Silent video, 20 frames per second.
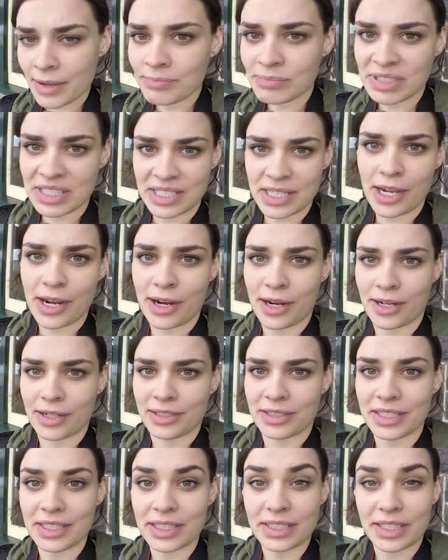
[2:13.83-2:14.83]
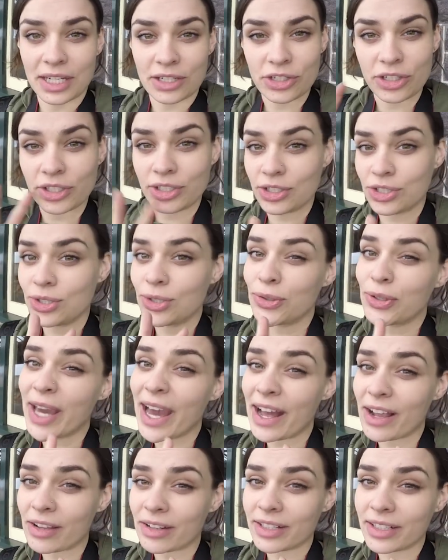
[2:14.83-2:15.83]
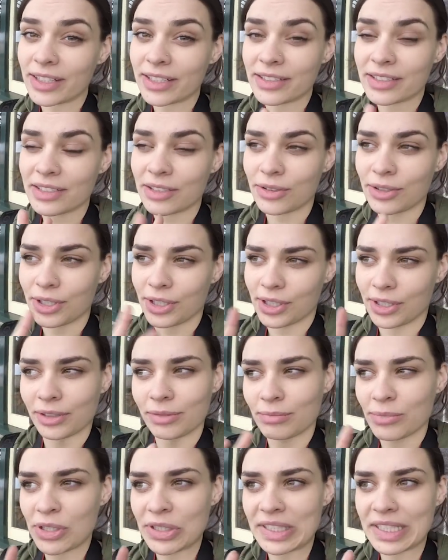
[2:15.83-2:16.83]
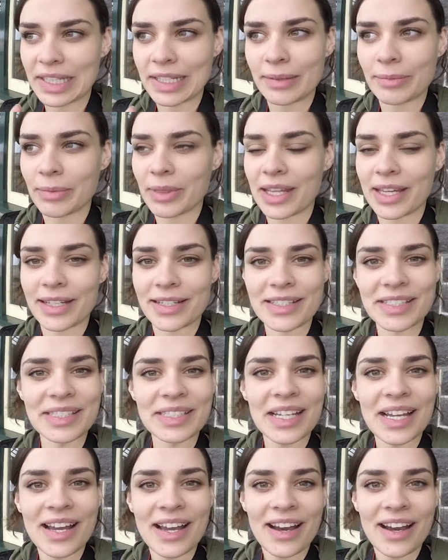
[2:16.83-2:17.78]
upstairs is actually two galleries, or museum things.